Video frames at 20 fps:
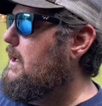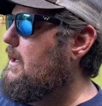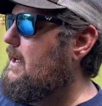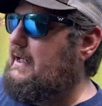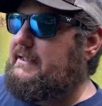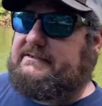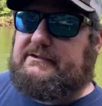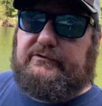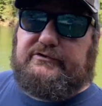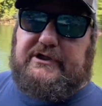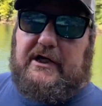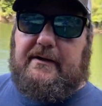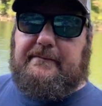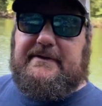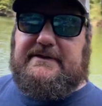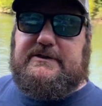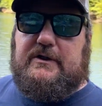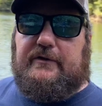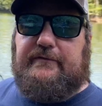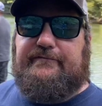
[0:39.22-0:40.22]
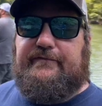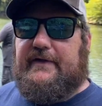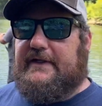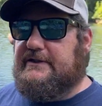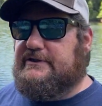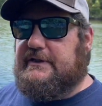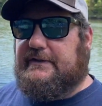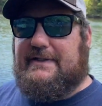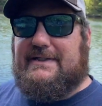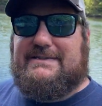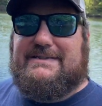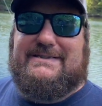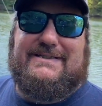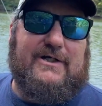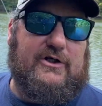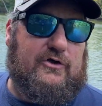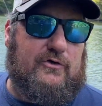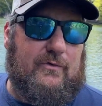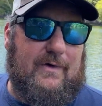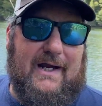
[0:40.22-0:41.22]
All right, so Jeremy's gonna fish, and this is a
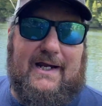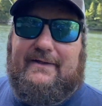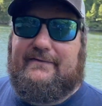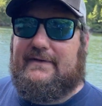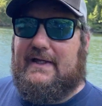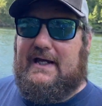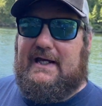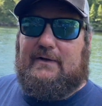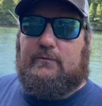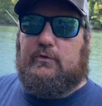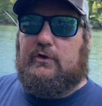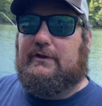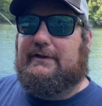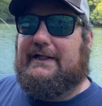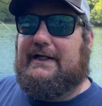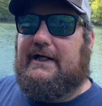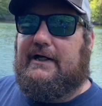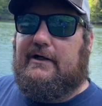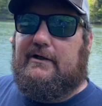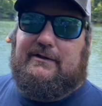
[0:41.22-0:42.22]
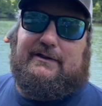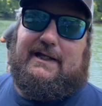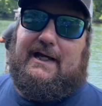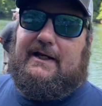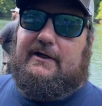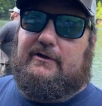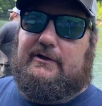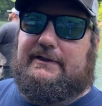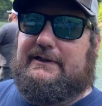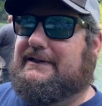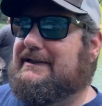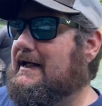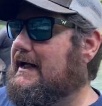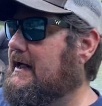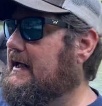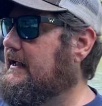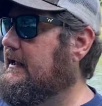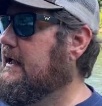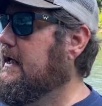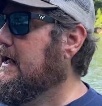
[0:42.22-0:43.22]
great thing. We're here later in the
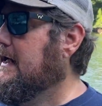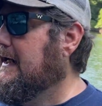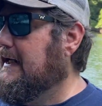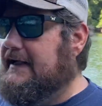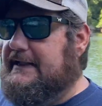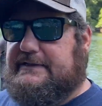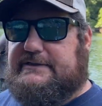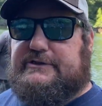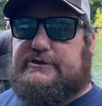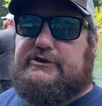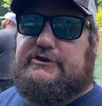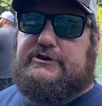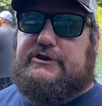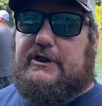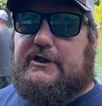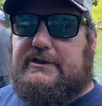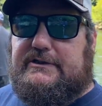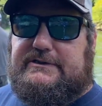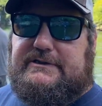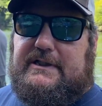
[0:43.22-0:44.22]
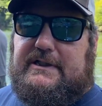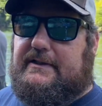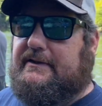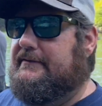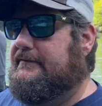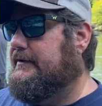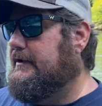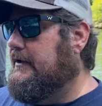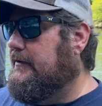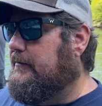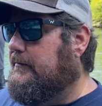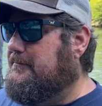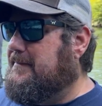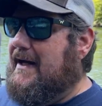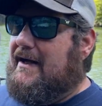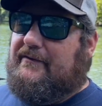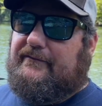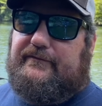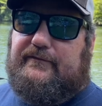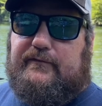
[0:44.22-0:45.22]
day. It's just, you know,
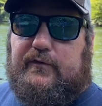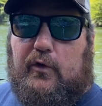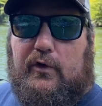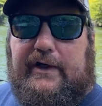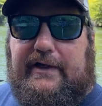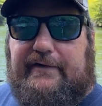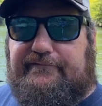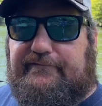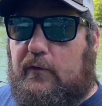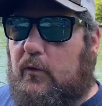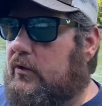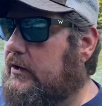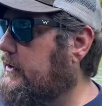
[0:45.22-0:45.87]
about 3-4